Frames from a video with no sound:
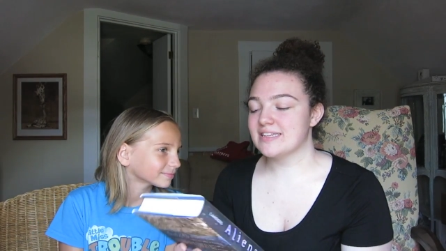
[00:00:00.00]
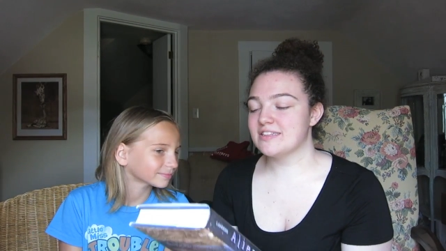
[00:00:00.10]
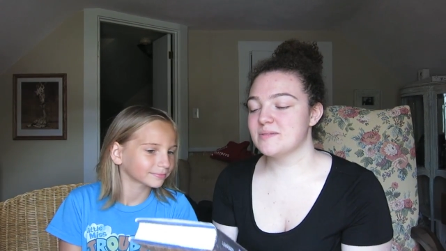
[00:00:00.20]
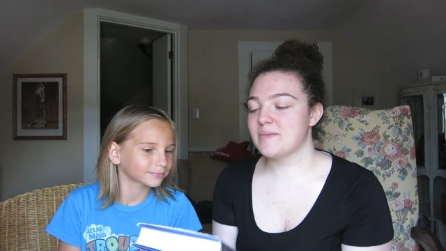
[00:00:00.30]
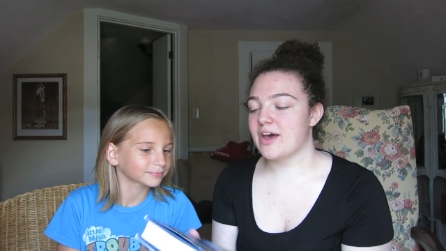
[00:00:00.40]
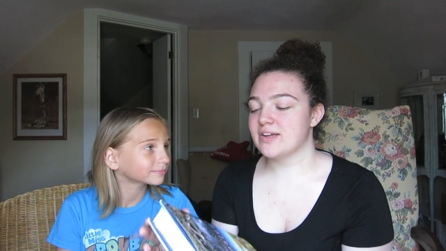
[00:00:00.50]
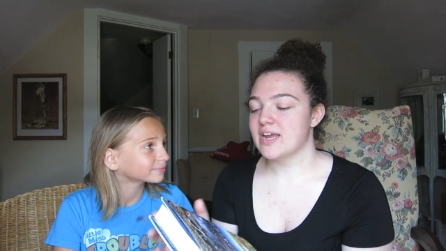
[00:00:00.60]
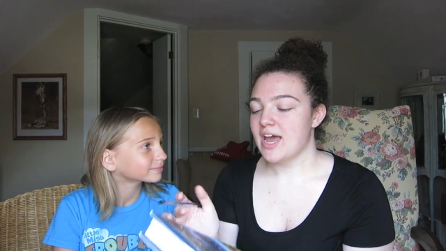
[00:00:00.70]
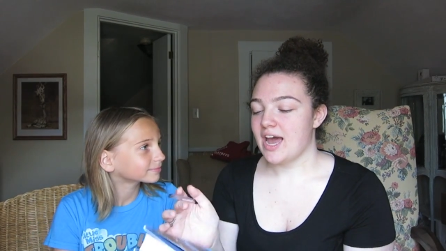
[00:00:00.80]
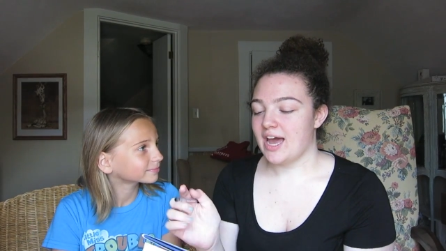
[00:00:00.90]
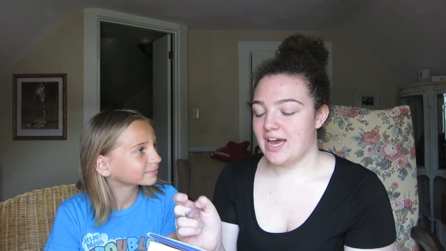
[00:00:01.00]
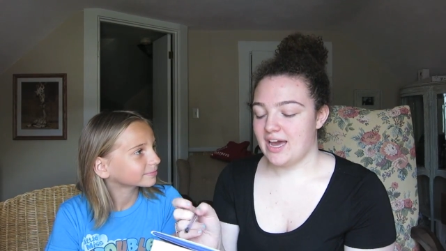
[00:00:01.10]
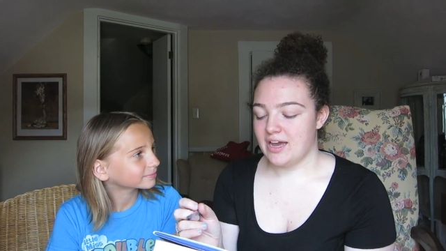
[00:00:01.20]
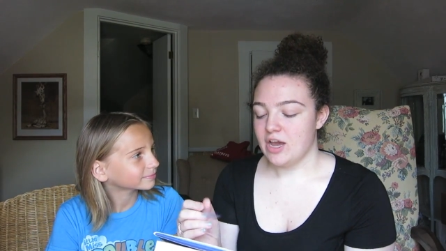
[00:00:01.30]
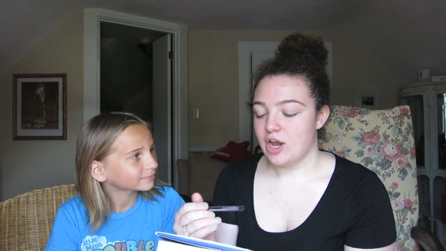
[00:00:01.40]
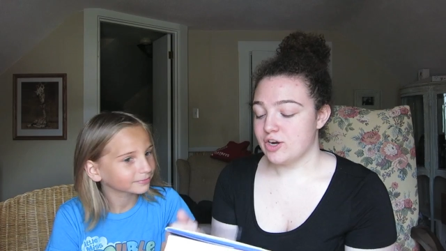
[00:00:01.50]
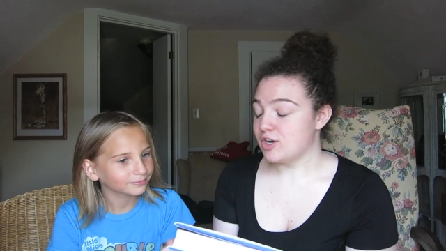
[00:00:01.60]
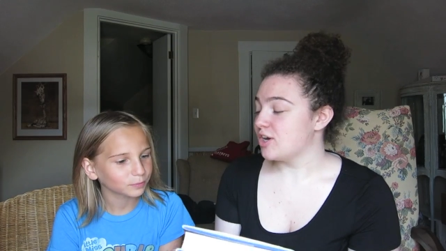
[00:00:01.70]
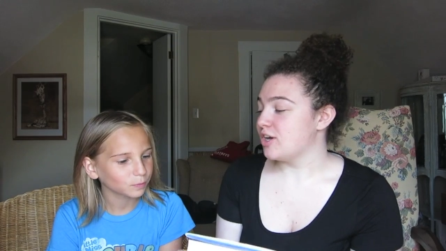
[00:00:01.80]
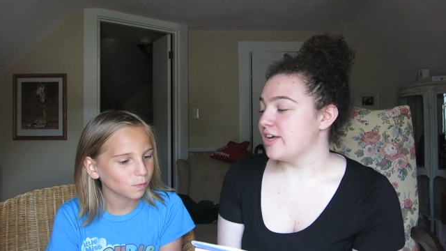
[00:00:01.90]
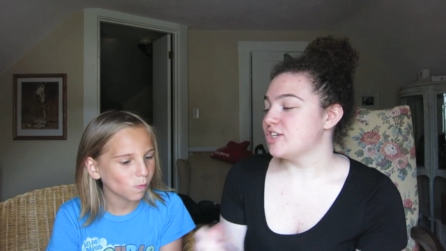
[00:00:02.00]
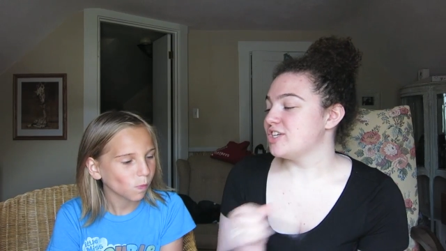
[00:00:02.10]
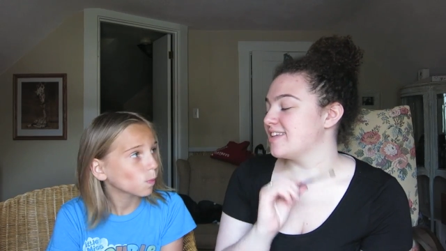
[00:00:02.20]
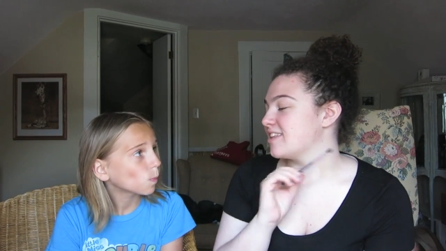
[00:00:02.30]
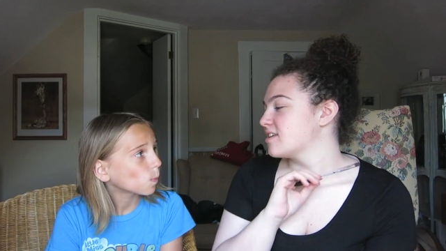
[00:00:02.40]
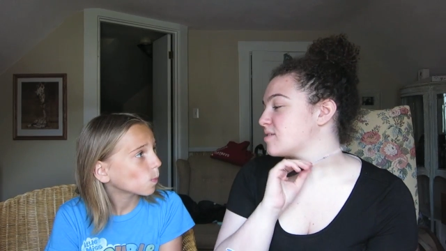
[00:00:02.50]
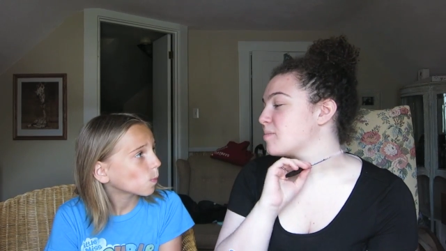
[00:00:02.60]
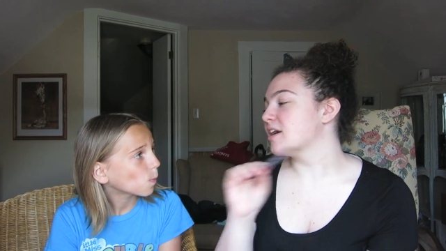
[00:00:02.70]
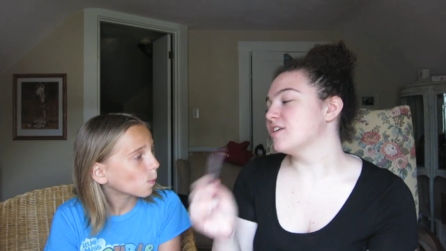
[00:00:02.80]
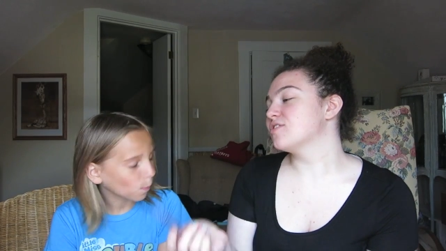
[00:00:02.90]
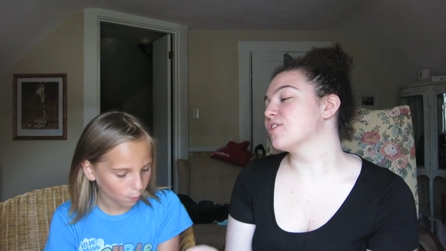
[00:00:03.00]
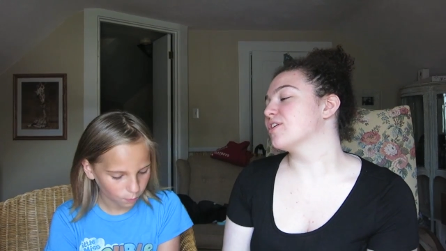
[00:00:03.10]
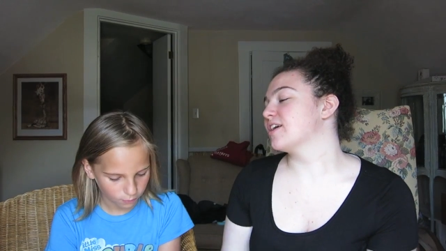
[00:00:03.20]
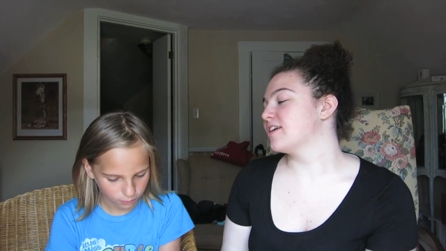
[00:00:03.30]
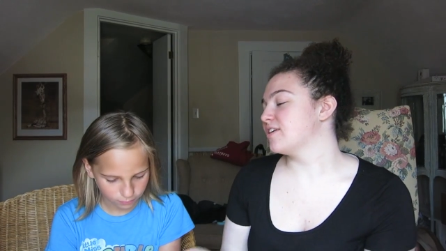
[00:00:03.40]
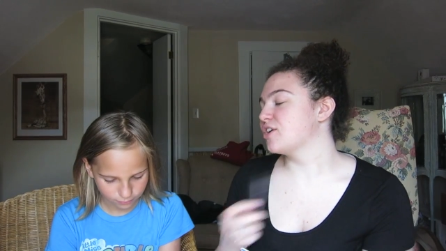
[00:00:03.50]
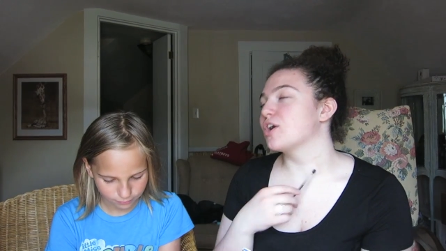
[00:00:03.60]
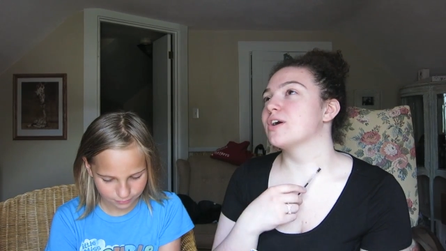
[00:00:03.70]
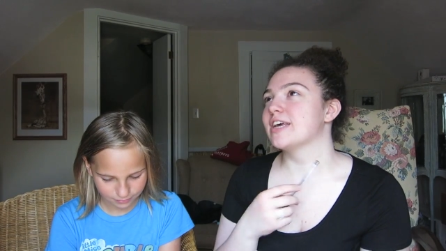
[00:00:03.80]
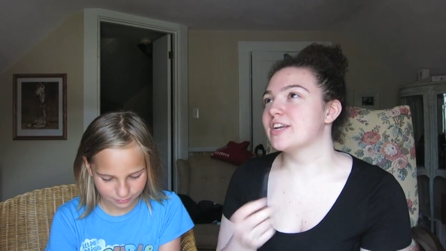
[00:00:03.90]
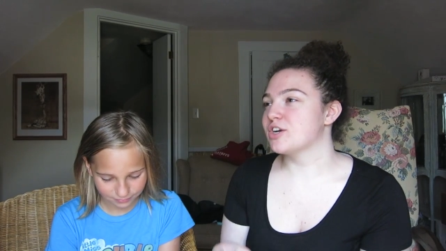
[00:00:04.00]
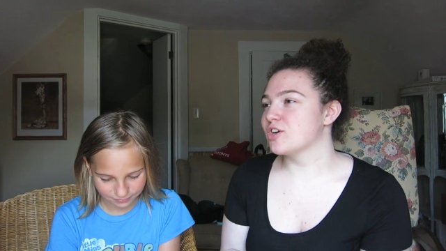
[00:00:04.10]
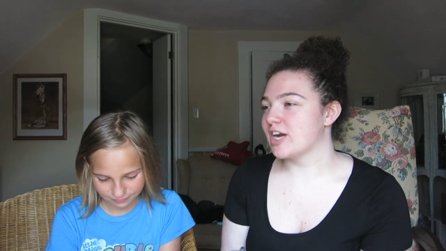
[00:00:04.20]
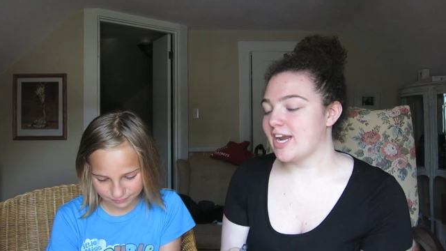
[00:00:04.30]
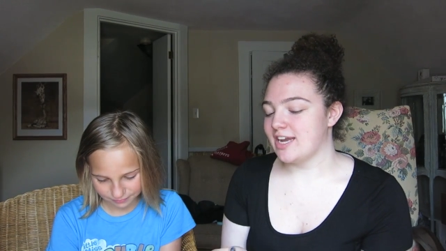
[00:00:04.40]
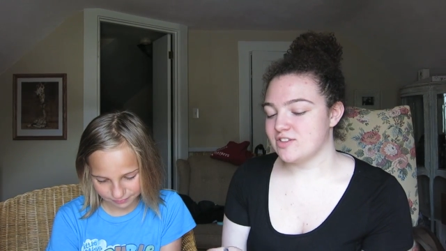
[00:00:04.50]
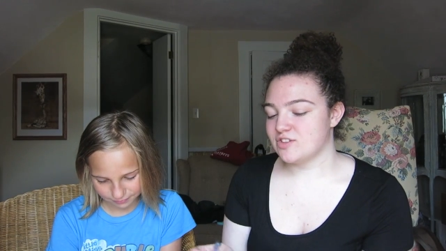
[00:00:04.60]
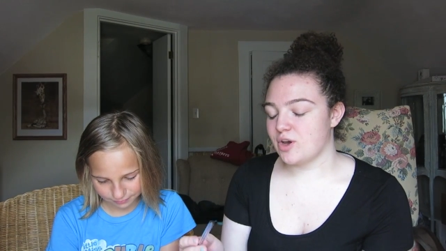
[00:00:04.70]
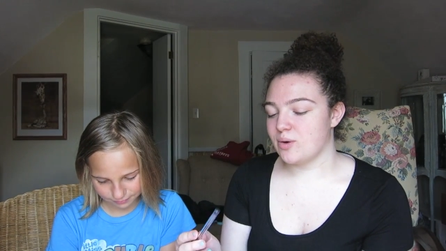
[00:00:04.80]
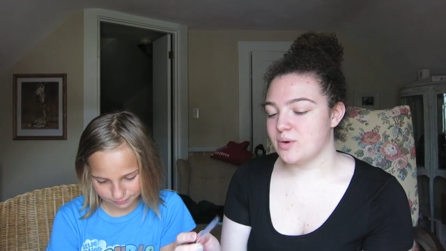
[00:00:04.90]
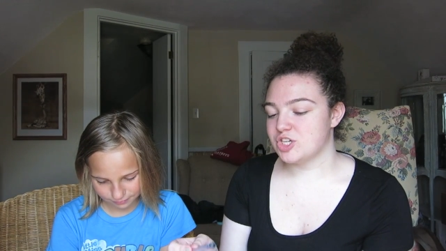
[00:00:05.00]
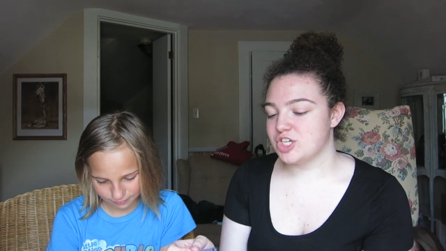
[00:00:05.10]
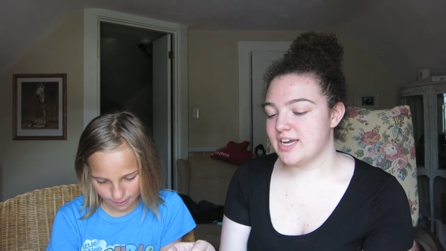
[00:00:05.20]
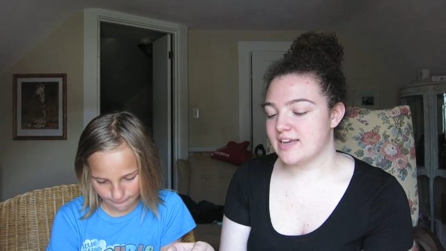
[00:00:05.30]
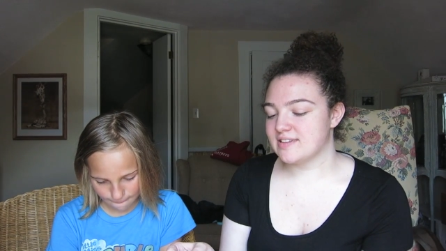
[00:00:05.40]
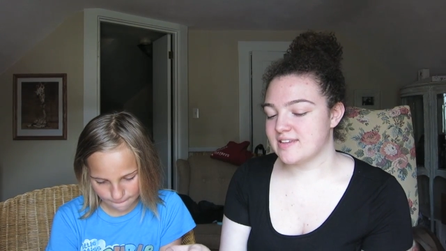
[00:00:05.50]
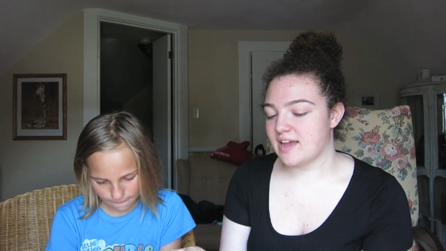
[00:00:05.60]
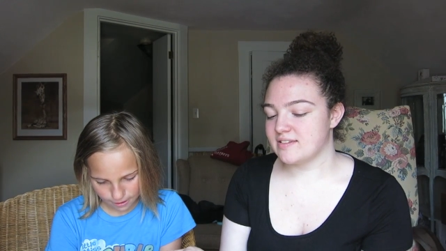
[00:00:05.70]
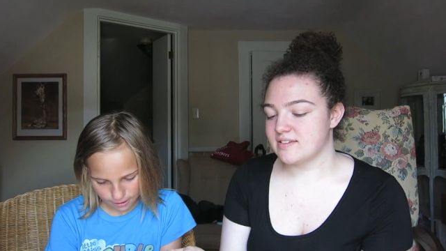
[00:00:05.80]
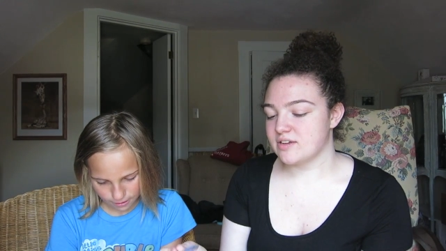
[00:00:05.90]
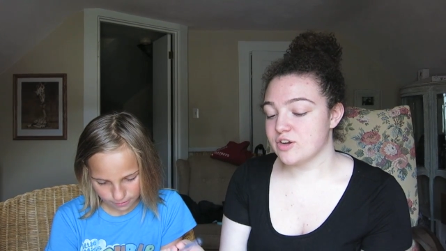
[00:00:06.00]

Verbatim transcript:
Speaker 1: This is about a girl, and she's like the smartest girl in her grade, so she gets sent,